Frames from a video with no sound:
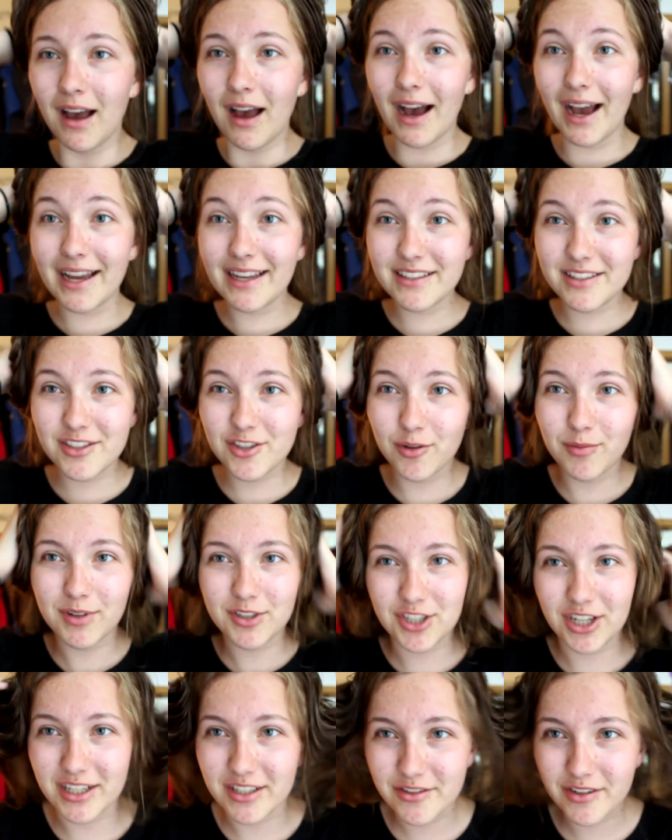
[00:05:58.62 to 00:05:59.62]
I had so
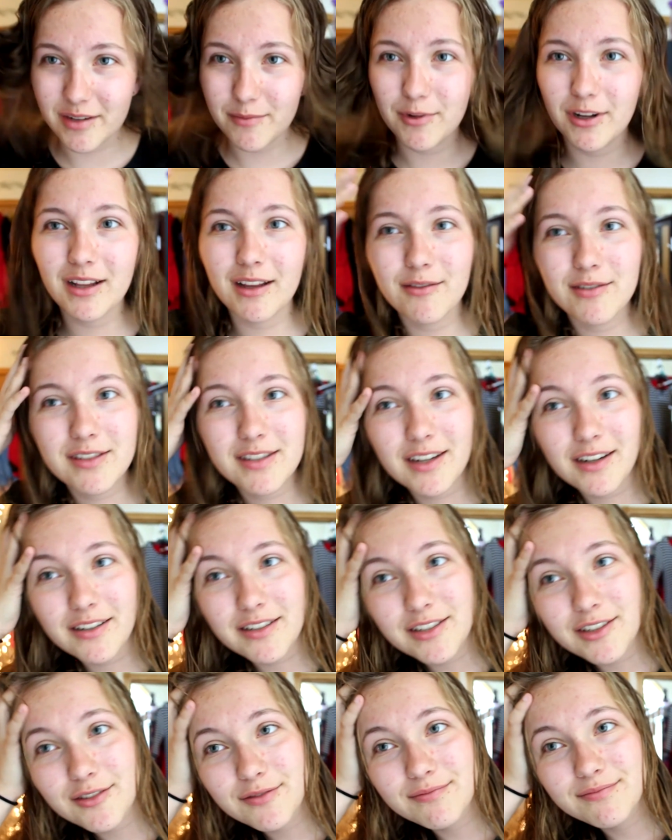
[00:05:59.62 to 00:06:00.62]
much ice cream while I was there
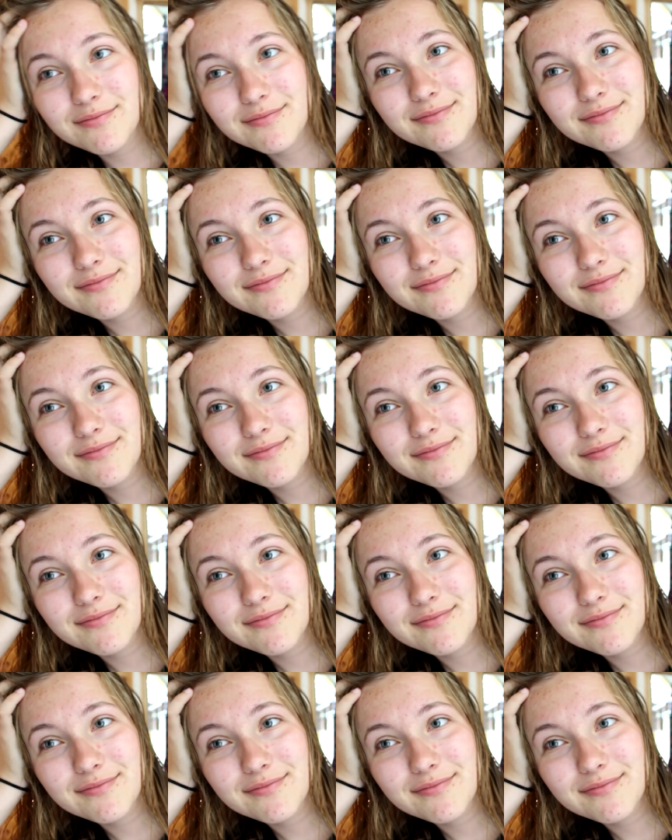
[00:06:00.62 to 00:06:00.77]
too.